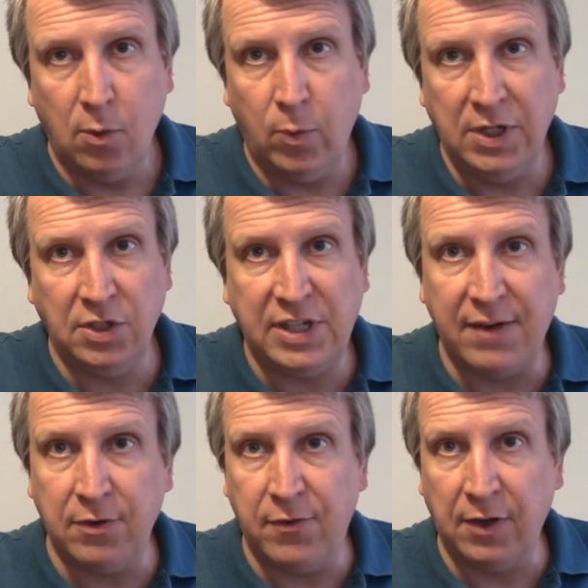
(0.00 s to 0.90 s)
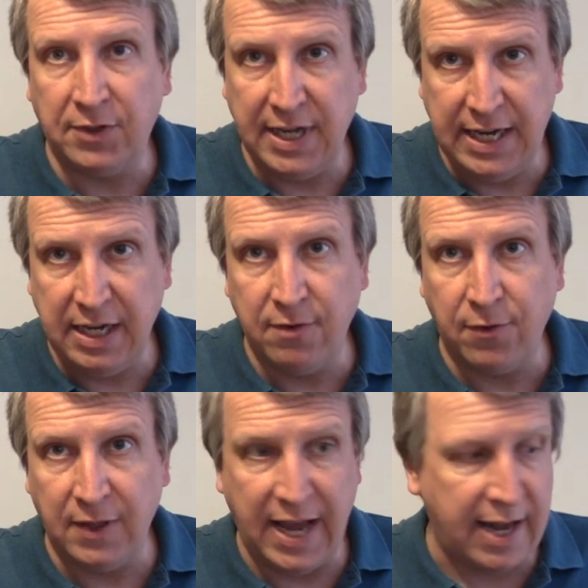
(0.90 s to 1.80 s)
we just haven't felt the need
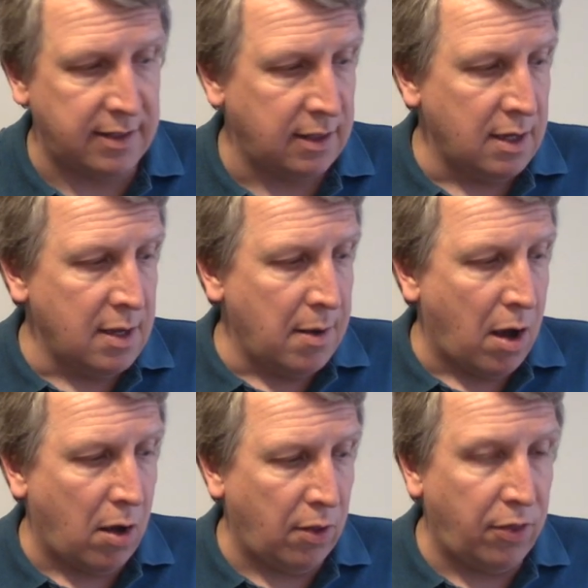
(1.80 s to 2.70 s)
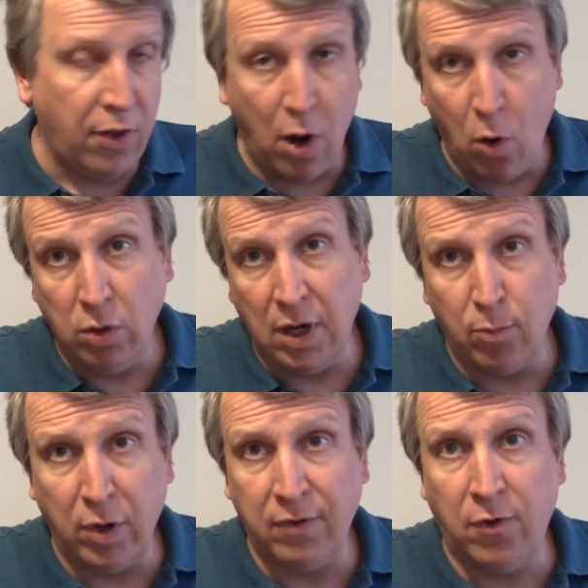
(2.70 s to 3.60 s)
for that. Although
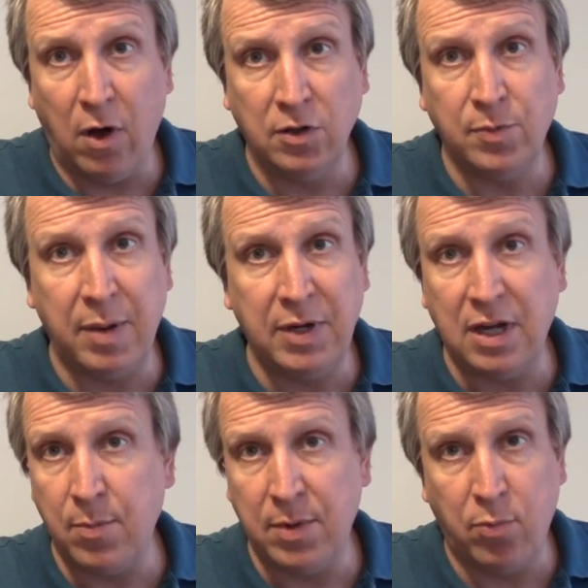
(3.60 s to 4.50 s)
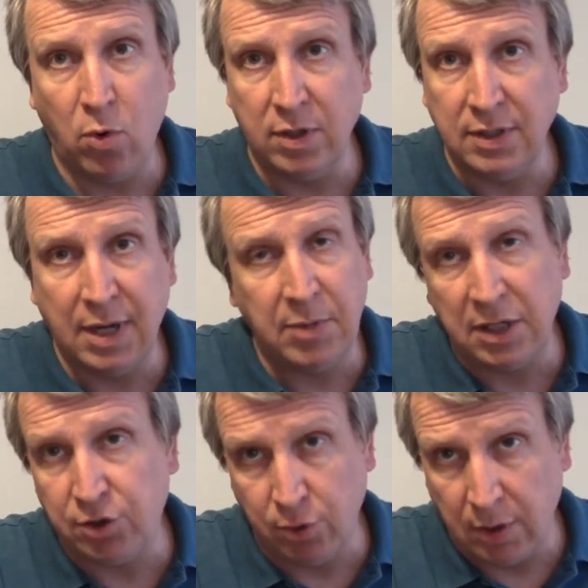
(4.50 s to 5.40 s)
Lumbering Falls may become important. I'm
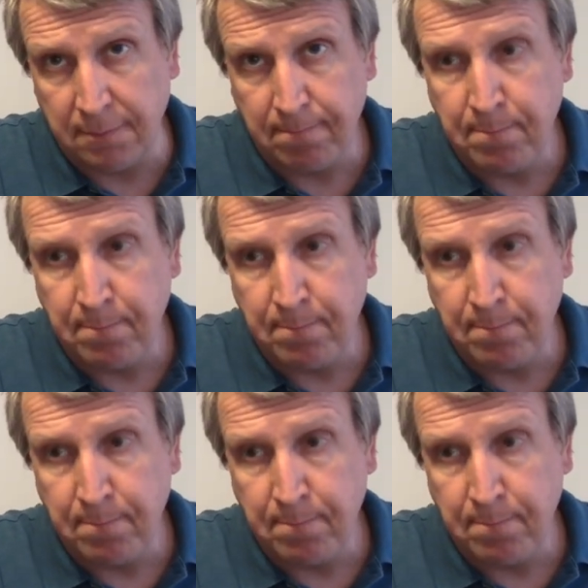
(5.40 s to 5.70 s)
not sure.